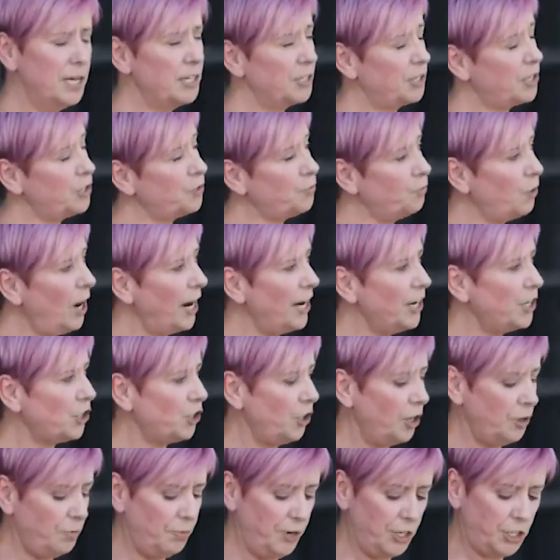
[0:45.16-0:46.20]
Because
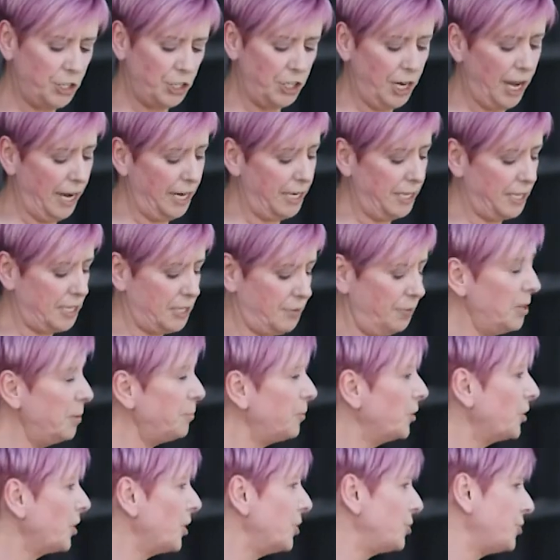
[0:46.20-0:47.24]
Rachel originates from the
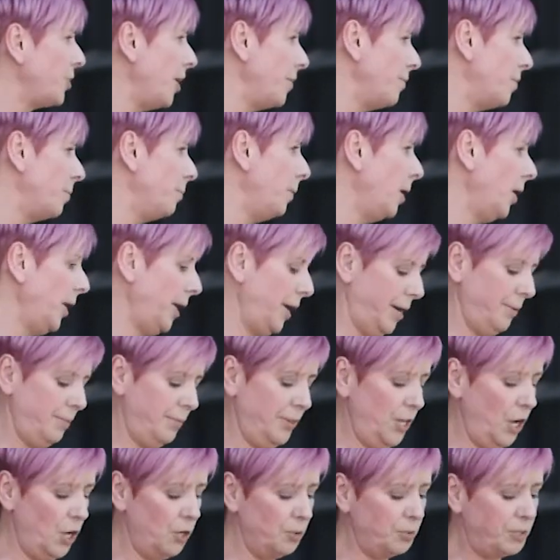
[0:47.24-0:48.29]
book of Jeremiah,
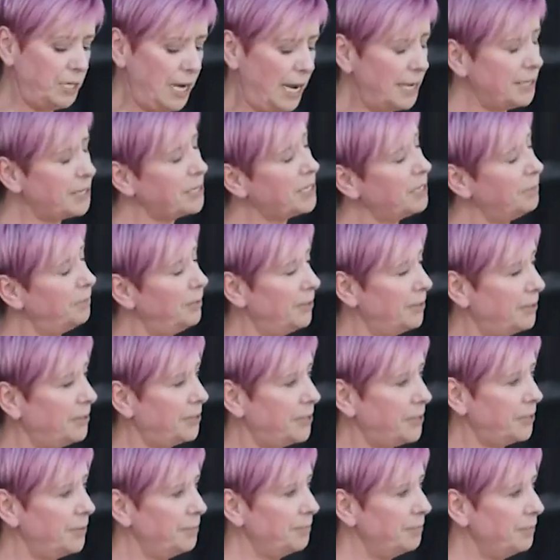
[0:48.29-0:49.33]
the Old
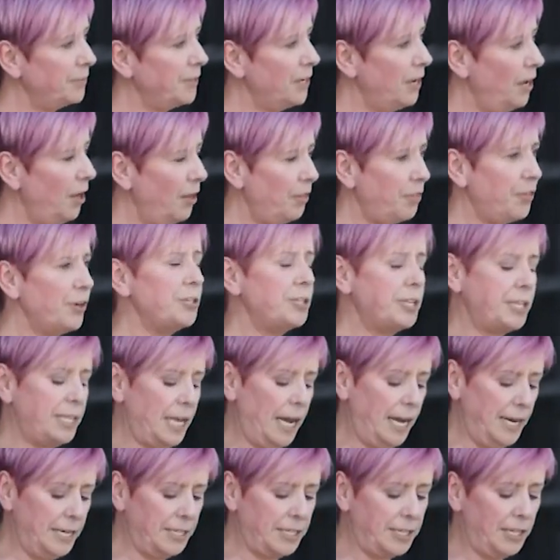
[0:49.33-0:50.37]
Testament. Thus
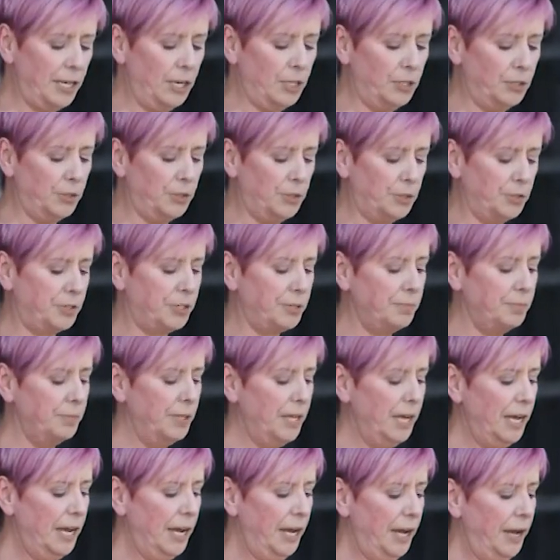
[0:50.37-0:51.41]
says the Lord,
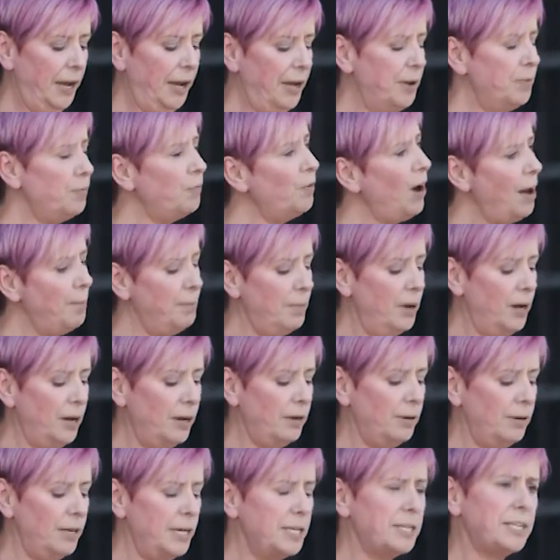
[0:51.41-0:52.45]
in
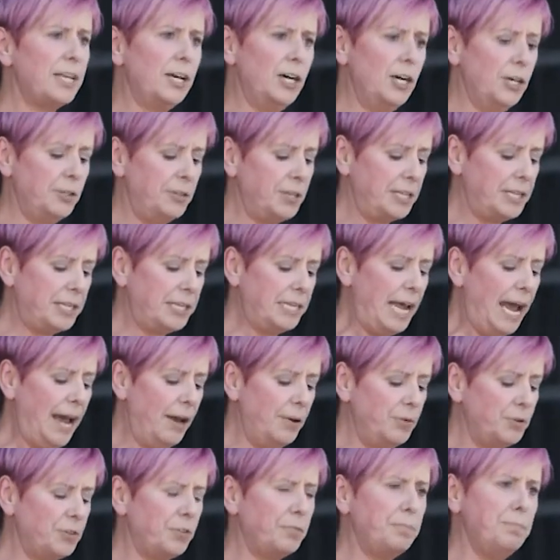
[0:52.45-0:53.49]
Ramah is heard the
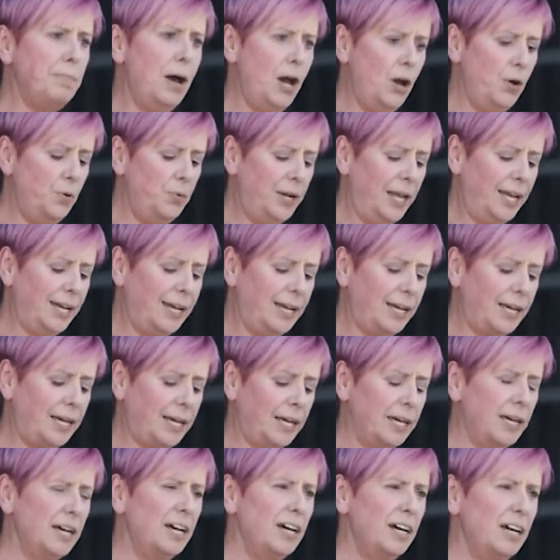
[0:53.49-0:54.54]
sound of moaning,
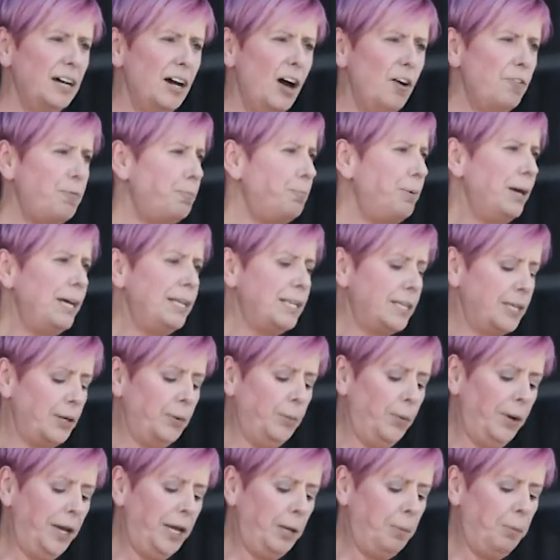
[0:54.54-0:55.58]
of bitter
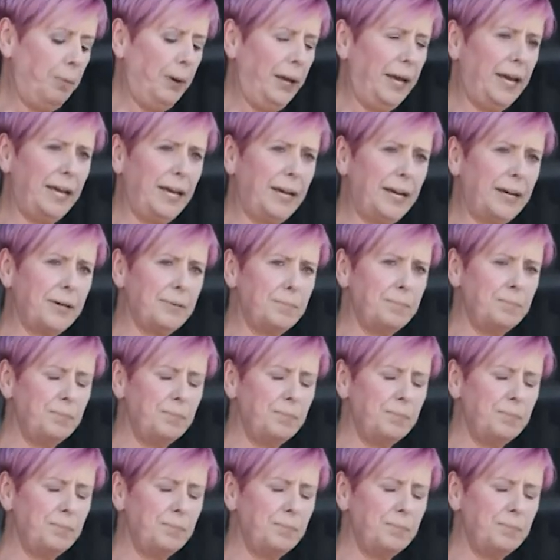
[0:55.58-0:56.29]
weeping.